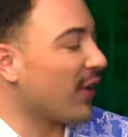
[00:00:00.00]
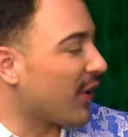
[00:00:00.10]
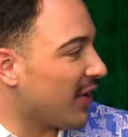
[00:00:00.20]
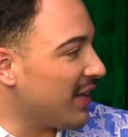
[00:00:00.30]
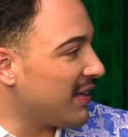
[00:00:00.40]

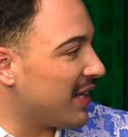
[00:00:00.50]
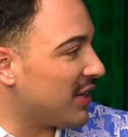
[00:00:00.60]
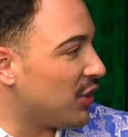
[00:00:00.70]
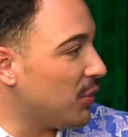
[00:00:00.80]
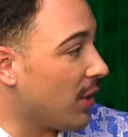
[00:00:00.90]
heard that
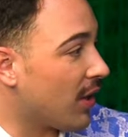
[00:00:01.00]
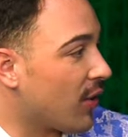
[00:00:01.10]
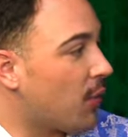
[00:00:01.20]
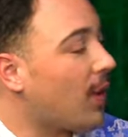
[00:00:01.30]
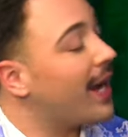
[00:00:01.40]
you are
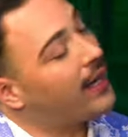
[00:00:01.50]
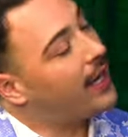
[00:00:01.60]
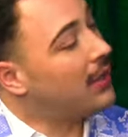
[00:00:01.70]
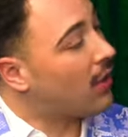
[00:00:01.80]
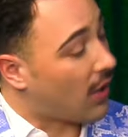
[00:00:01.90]
quite
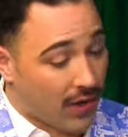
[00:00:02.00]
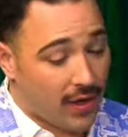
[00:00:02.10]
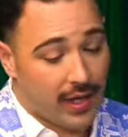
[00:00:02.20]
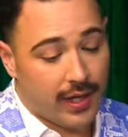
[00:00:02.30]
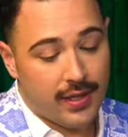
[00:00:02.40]
an
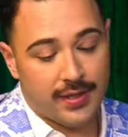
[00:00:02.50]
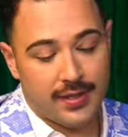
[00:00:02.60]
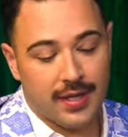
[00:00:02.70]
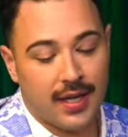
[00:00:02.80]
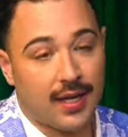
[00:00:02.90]
artist,
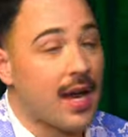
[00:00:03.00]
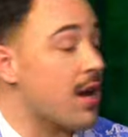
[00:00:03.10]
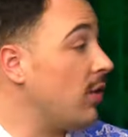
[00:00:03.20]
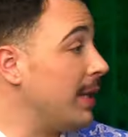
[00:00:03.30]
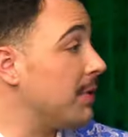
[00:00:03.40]
uh, not
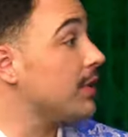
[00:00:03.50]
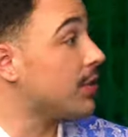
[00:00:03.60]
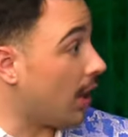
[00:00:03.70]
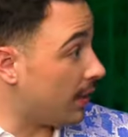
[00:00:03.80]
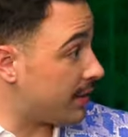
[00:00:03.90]
only with the
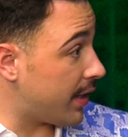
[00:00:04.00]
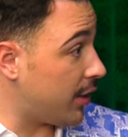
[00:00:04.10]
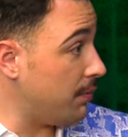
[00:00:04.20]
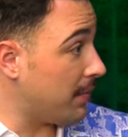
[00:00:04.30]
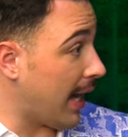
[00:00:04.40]
dolls that
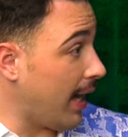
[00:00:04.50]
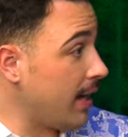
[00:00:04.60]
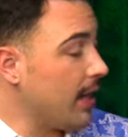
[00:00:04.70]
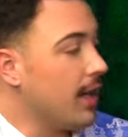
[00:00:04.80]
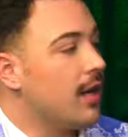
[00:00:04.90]
you mm -hmm. make,
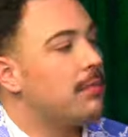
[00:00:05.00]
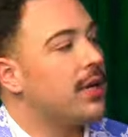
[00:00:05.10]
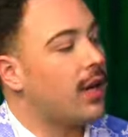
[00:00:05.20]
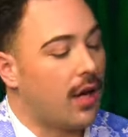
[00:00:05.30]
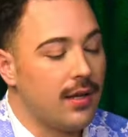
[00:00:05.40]
mm-hmm.
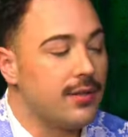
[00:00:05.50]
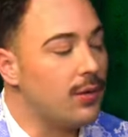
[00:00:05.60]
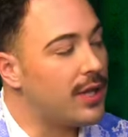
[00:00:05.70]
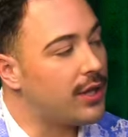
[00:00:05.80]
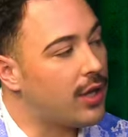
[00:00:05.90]
but also
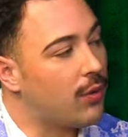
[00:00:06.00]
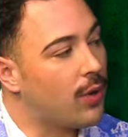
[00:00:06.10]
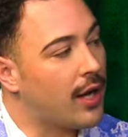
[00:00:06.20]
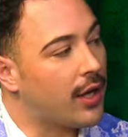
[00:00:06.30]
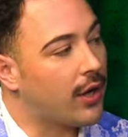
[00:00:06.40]
with erotic